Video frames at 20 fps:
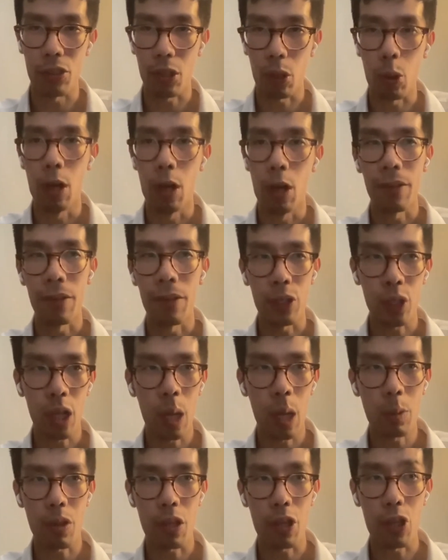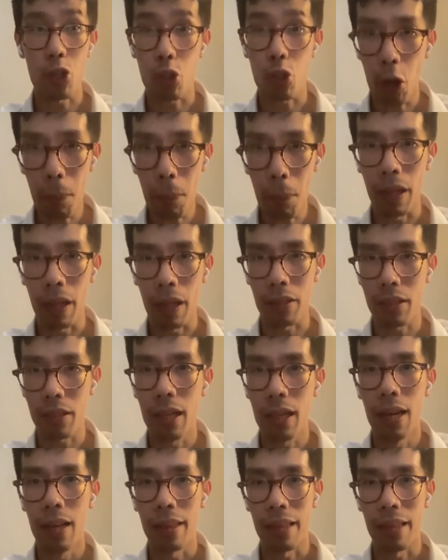So in terms of the surplus